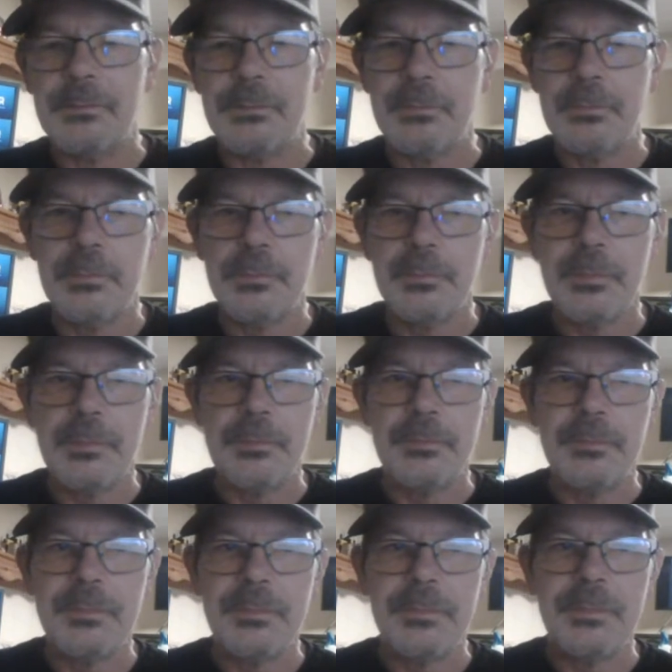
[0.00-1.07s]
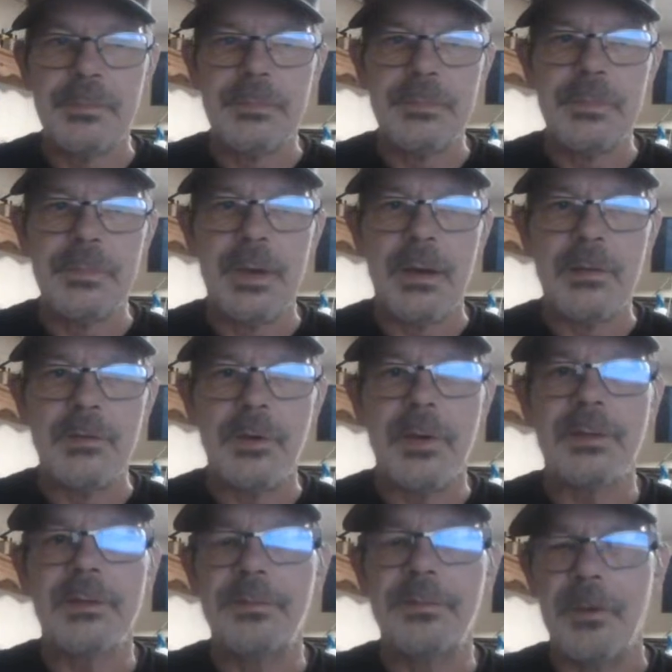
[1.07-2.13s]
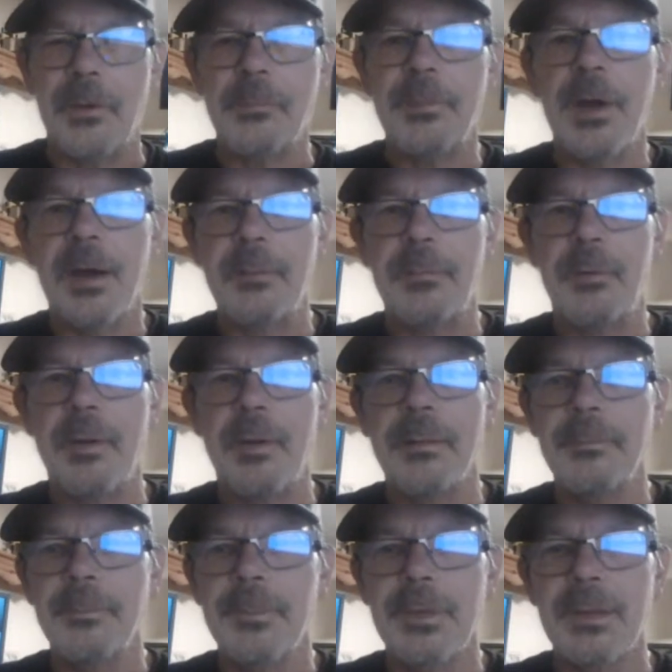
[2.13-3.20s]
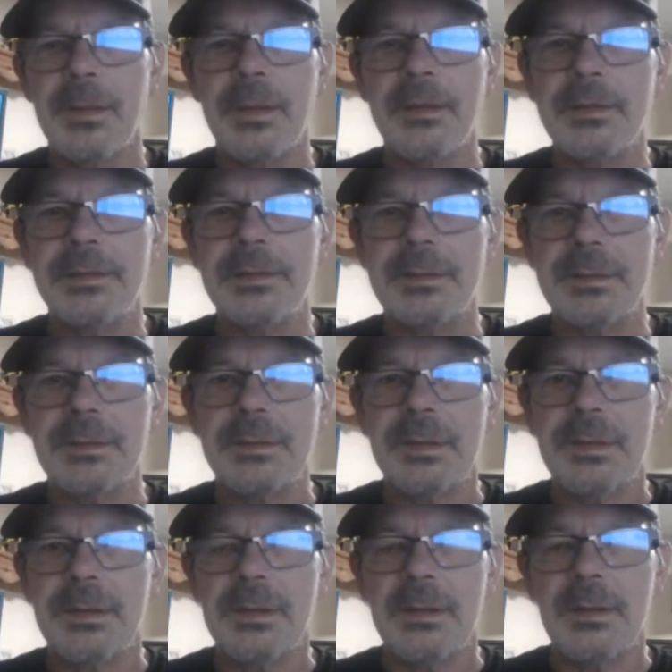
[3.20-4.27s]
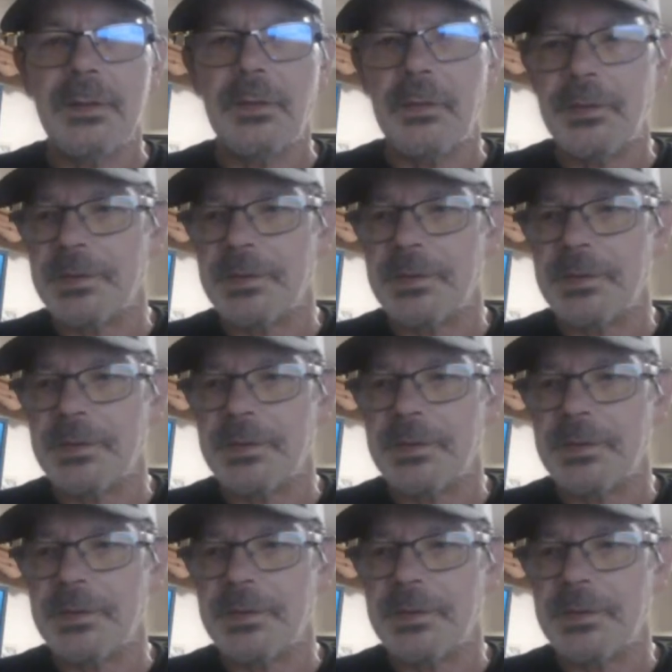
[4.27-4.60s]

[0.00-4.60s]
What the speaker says: direct to film type printing is there's a special glue you use.